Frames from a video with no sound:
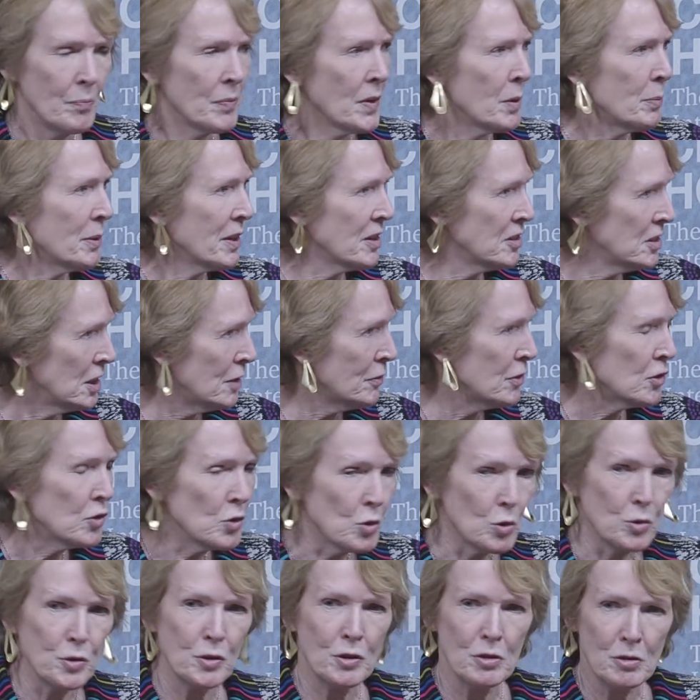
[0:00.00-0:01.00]
Because even
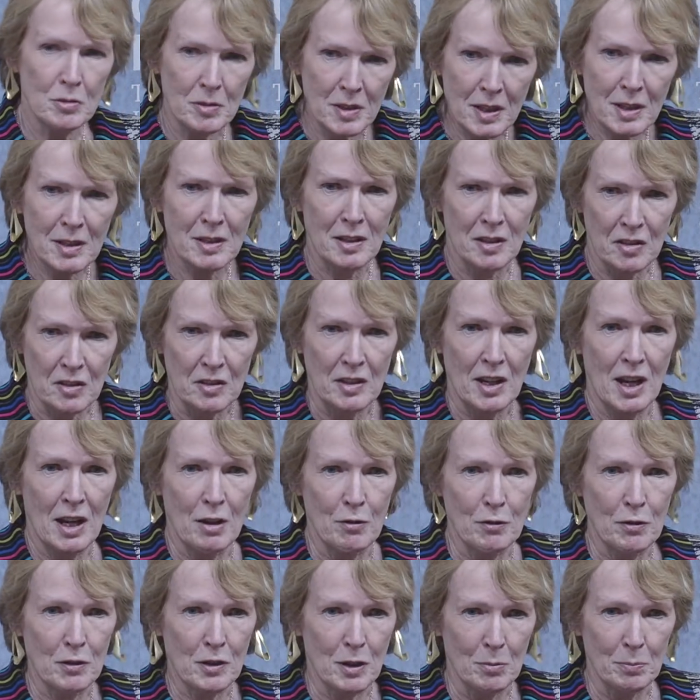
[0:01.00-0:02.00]
North Korea doesn't
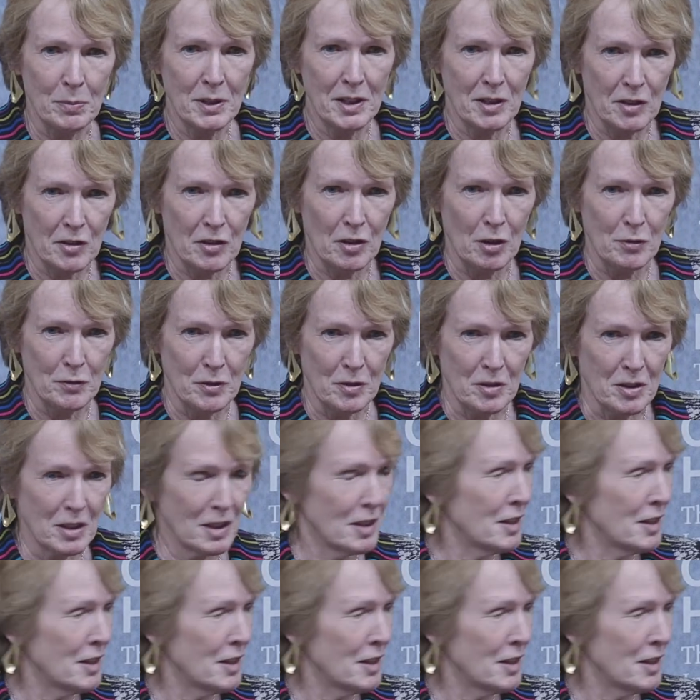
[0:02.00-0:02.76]
have complete sovereignty.